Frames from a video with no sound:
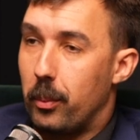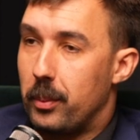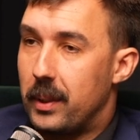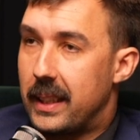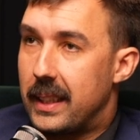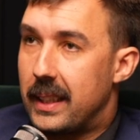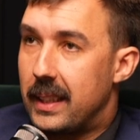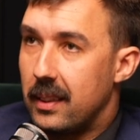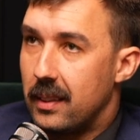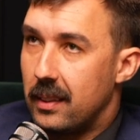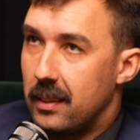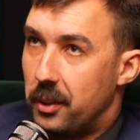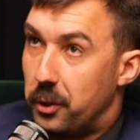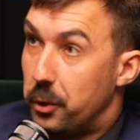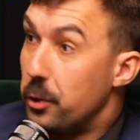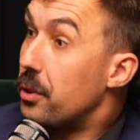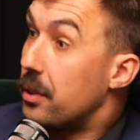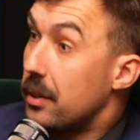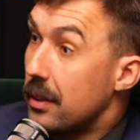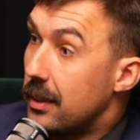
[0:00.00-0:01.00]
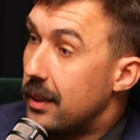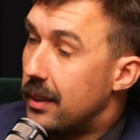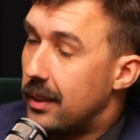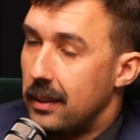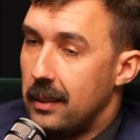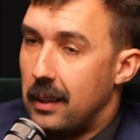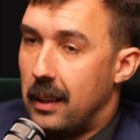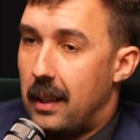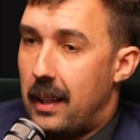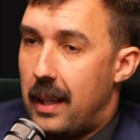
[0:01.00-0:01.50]
formerly
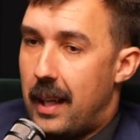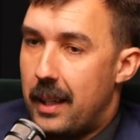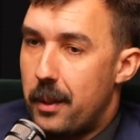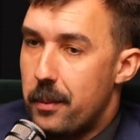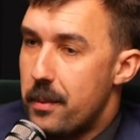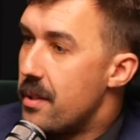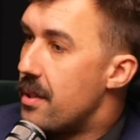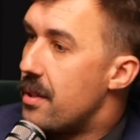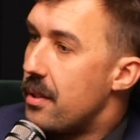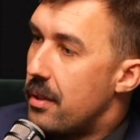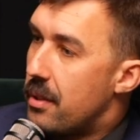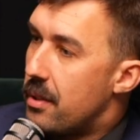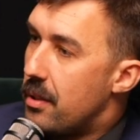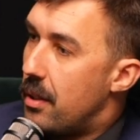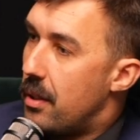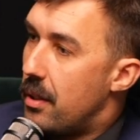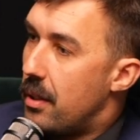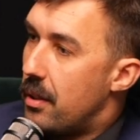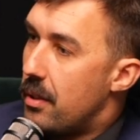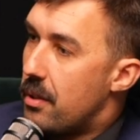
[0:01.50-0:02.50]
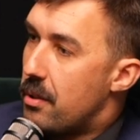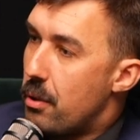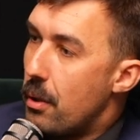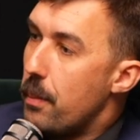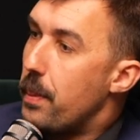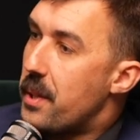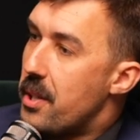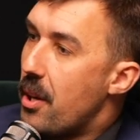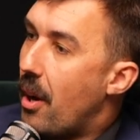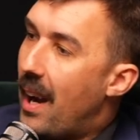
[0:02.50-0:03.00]
Dewsons, and it was
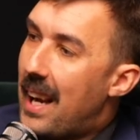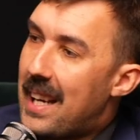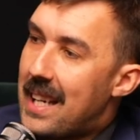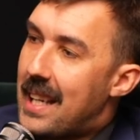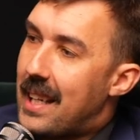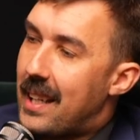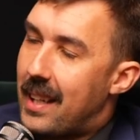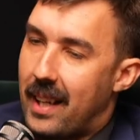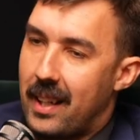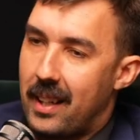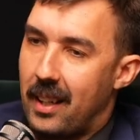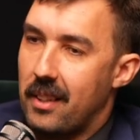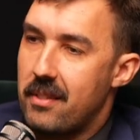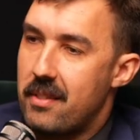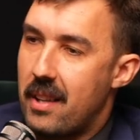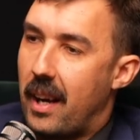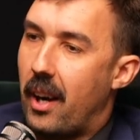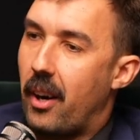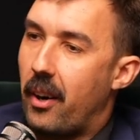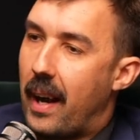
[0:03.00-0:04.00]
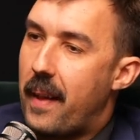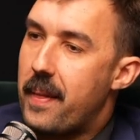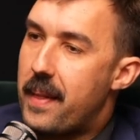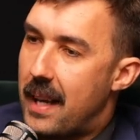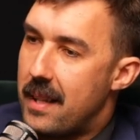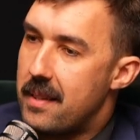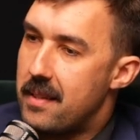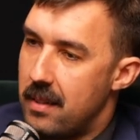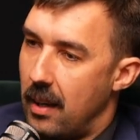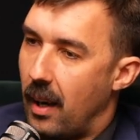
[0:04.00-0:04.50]
super tiny. And I was like, all
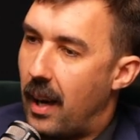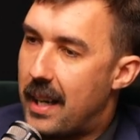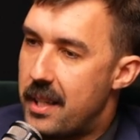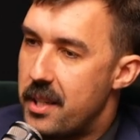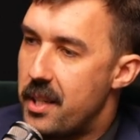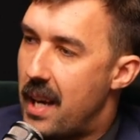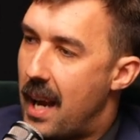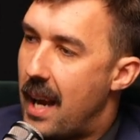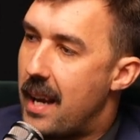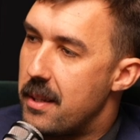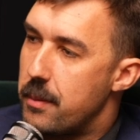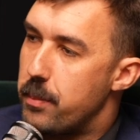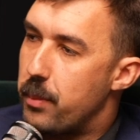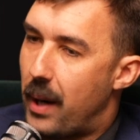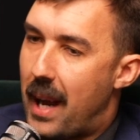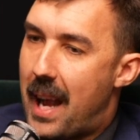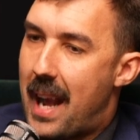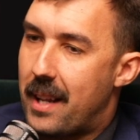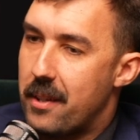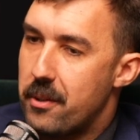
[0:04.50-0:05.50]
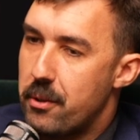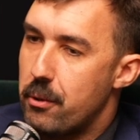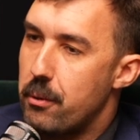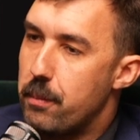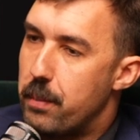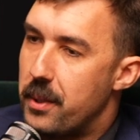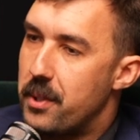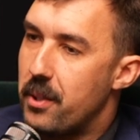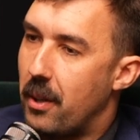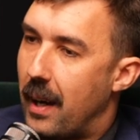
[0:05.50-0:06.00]
right, that's IGA's brand,
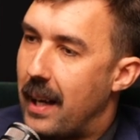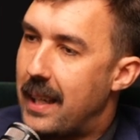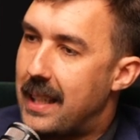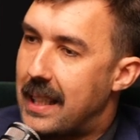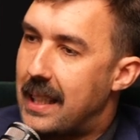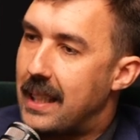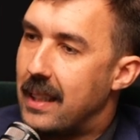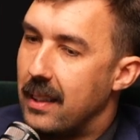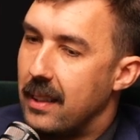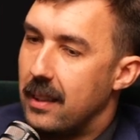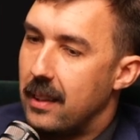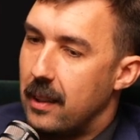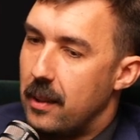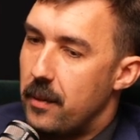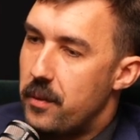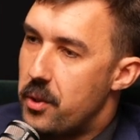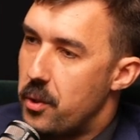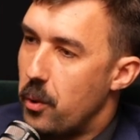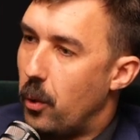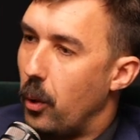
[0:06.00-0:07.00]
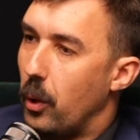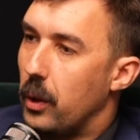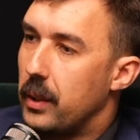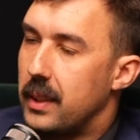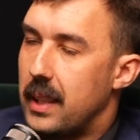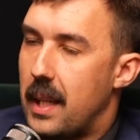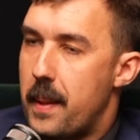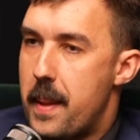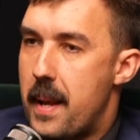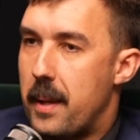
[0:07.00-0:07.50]
super tiny
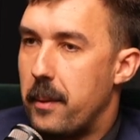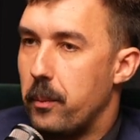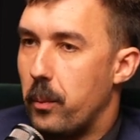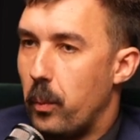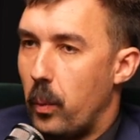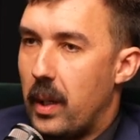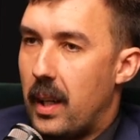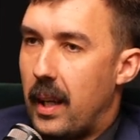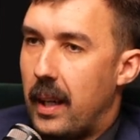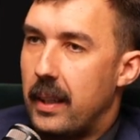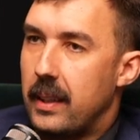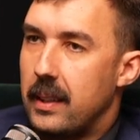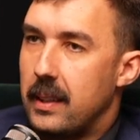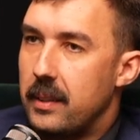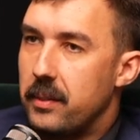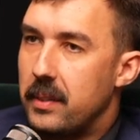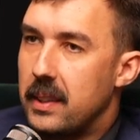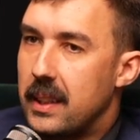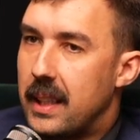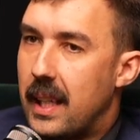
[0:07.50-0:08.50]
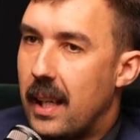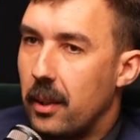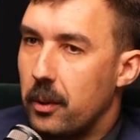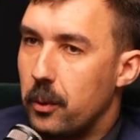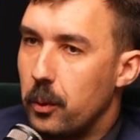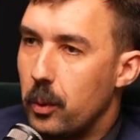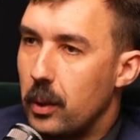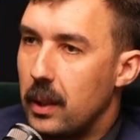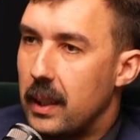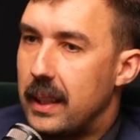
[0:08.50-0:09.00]
stores. And then when I lived in
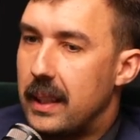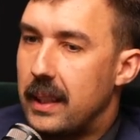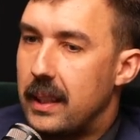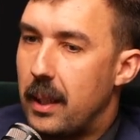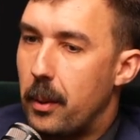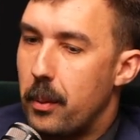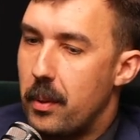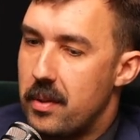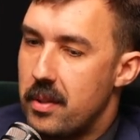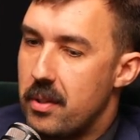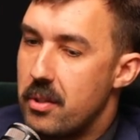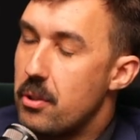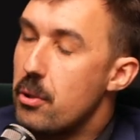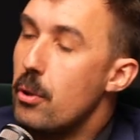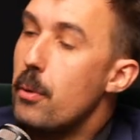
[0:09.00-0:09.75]
Kalgoorlie, there was a